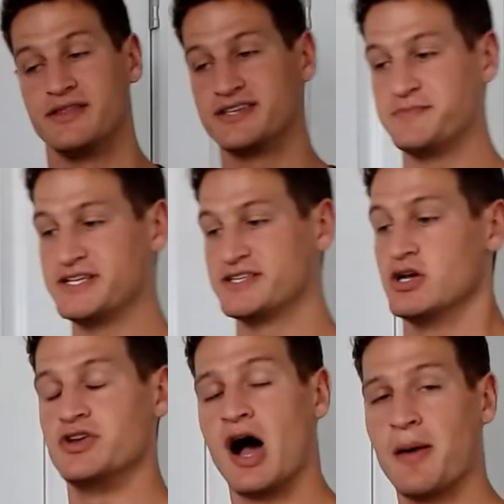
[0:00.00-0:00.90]
this means
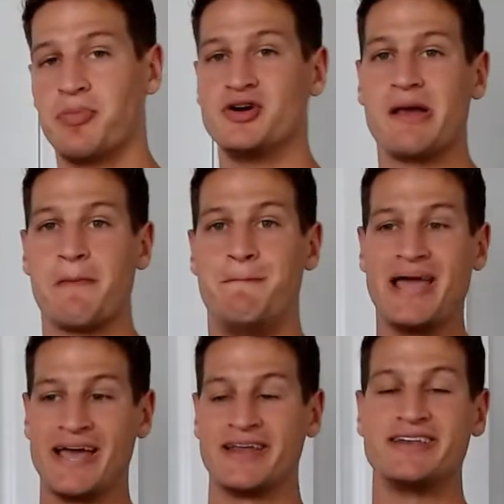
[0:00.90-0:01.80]
not putting
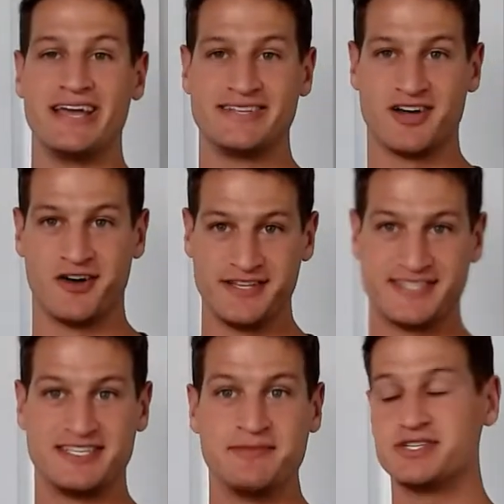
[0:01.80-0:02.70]
band-aids on the
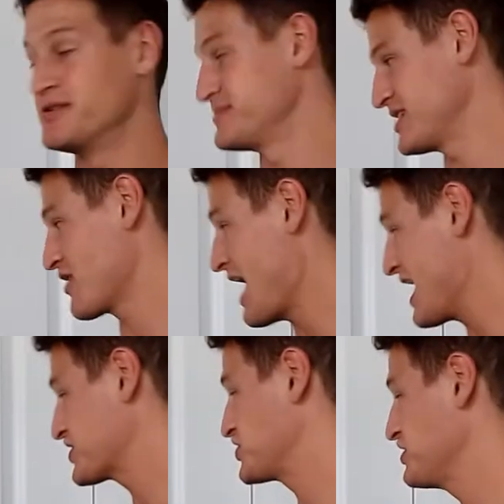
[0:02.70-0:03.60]
symptoms that are
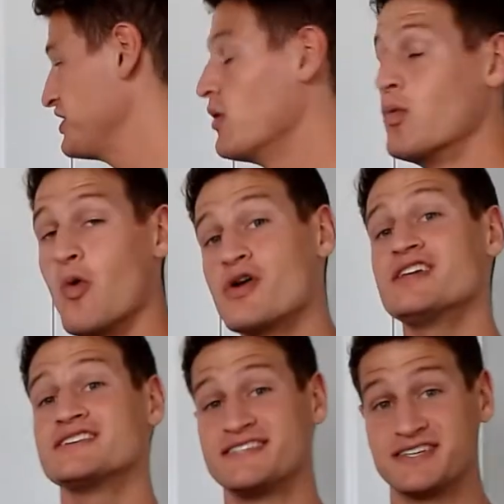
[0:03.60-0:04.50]
actually a
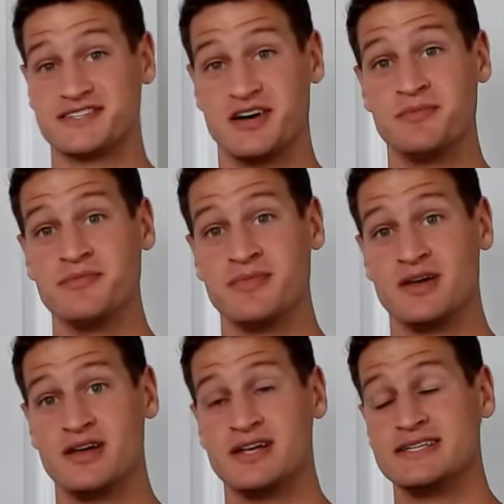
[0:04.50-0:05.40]
warning system
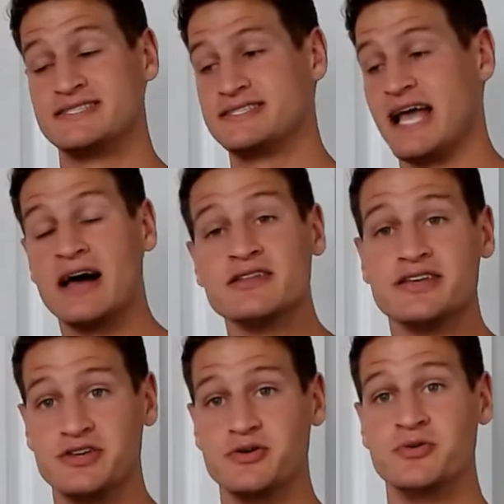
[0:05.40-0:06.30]
telling
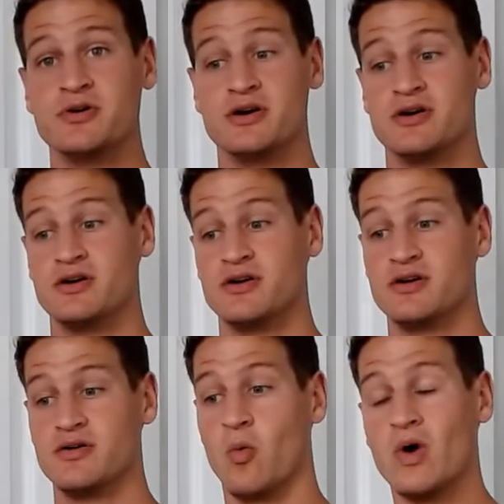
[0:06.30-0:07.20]
you
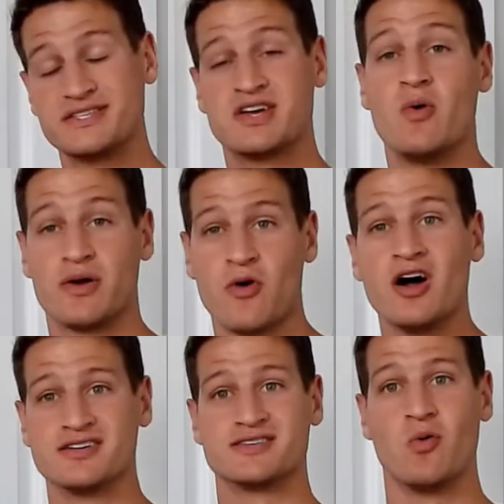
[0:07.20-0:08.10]
what's going
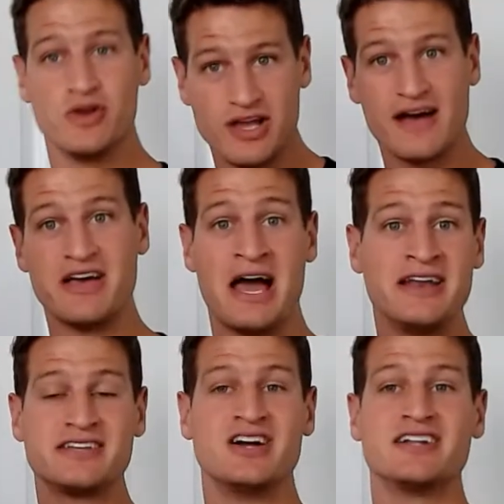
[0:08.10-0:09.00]
wrong. So when you have a
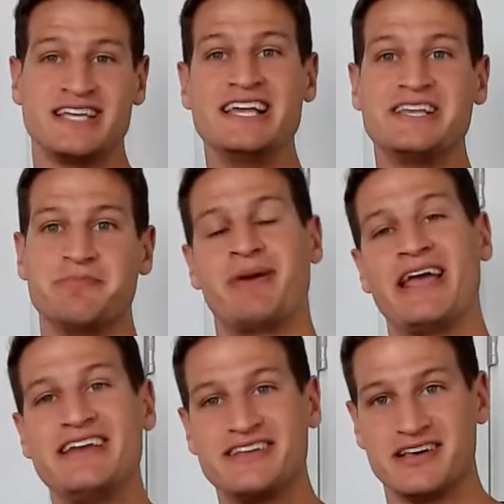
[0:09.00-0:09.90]
headache, not taking
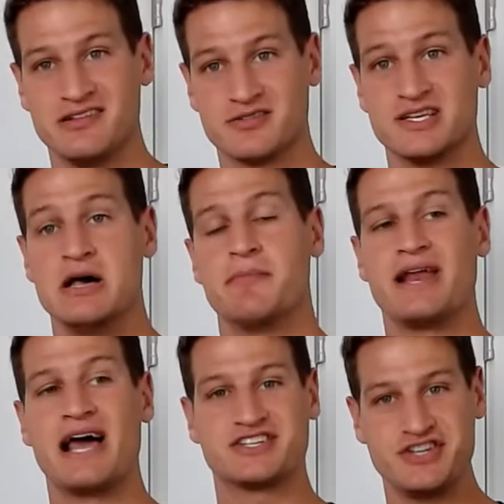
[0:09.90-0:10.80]
painkillers, but
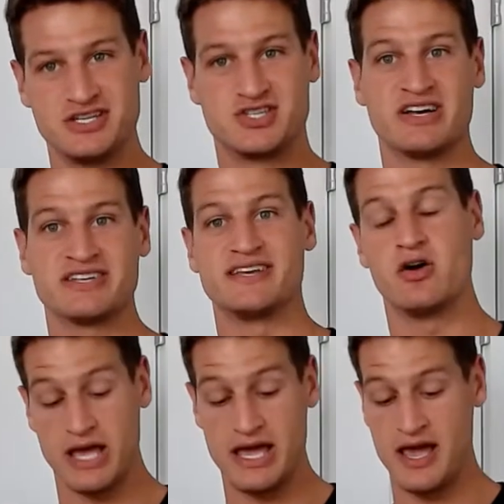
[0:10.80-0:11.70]
actually addressing,
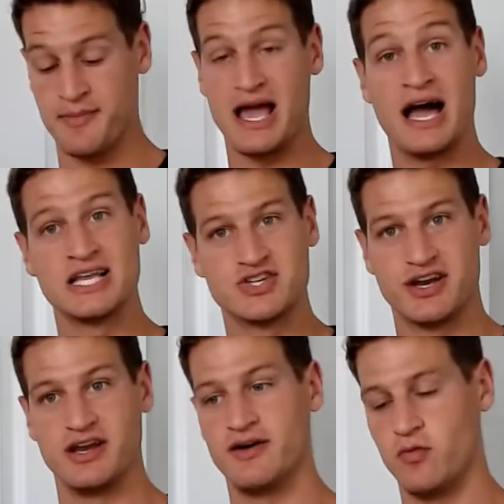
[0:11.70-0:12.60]
okay, am I hydrated
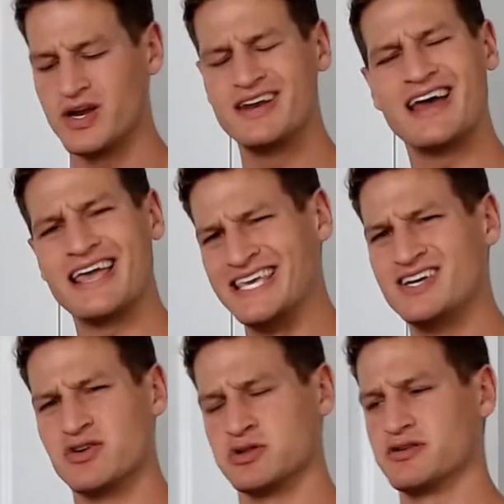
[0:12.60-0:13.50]
enough? What did I eat
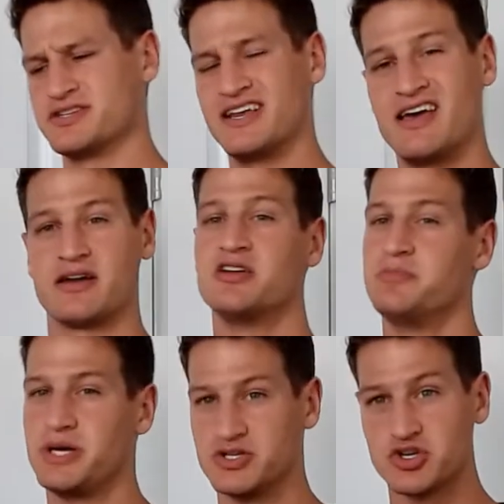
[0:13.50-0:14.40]
earlier today that could
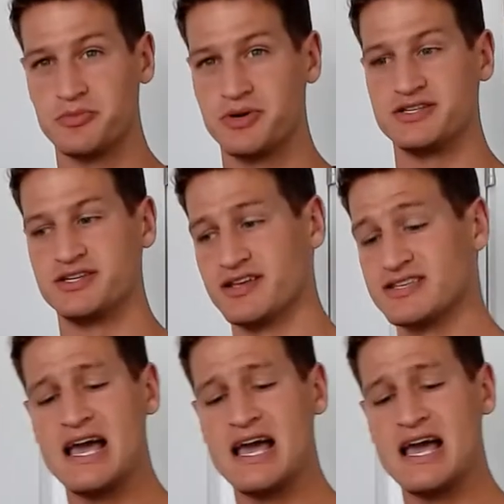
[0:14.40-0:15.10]
be contributing to this?